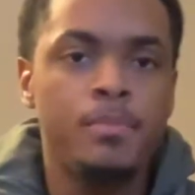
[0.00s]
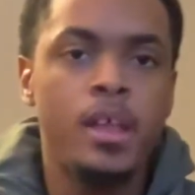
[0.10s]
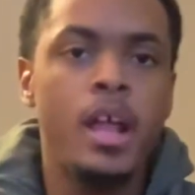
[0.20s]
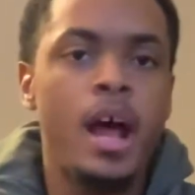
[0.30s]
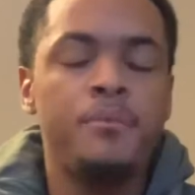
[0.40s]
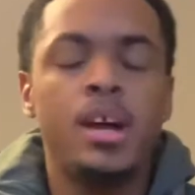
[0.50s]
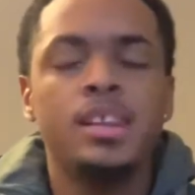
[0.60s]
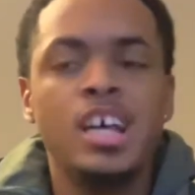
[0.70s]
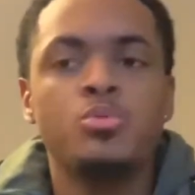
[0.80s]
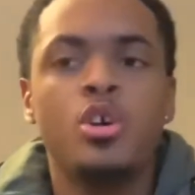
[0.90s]
And I feel like
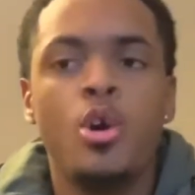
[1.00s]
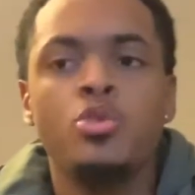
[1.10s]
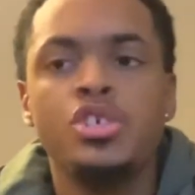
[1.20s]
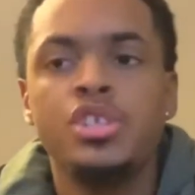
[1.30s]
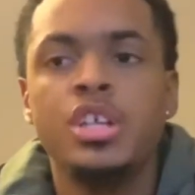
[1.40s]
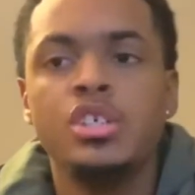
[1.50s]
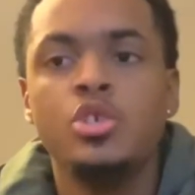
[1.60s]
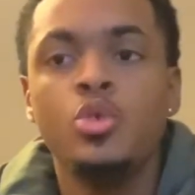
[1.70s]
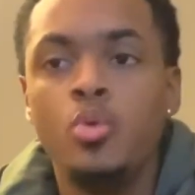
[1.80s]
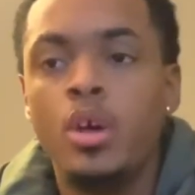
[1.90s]
that's what coaches need to
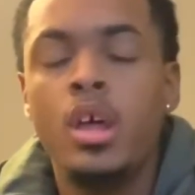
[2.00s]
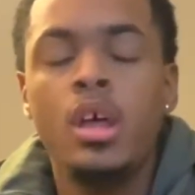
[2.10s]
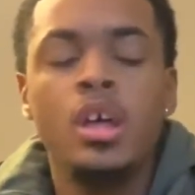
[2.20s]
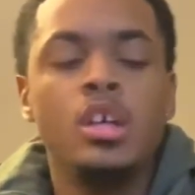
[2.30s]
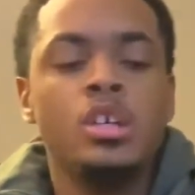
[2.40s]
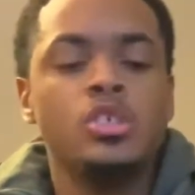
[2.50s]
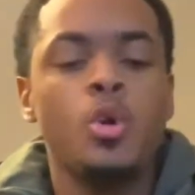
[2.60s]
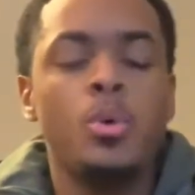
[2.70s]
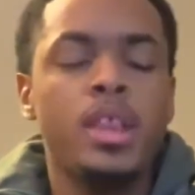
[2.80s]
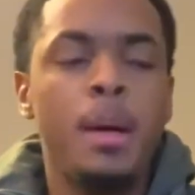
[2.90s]
do. So
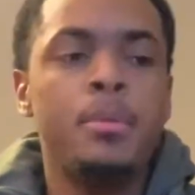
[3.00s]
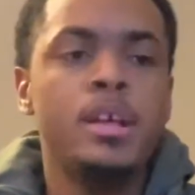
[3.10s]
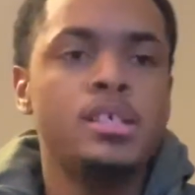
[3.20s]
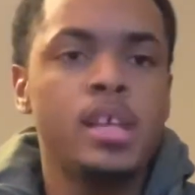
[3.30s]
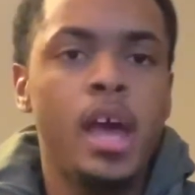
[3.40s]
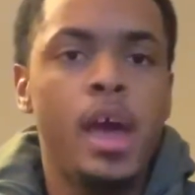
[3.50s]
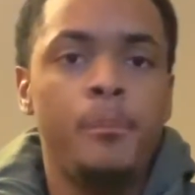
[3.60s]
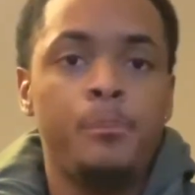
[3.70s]
with that being said,